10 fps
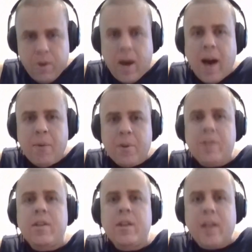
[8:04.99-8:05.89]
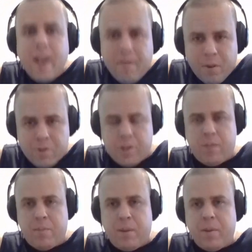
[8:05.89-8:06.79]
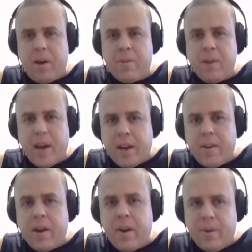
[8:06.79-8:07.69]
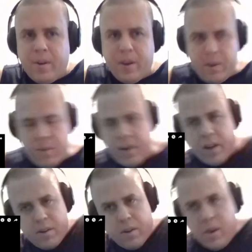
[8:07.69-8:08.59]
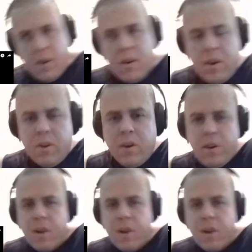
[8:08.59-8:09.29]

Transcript: I would never shut my mouth. I can guarantee you that.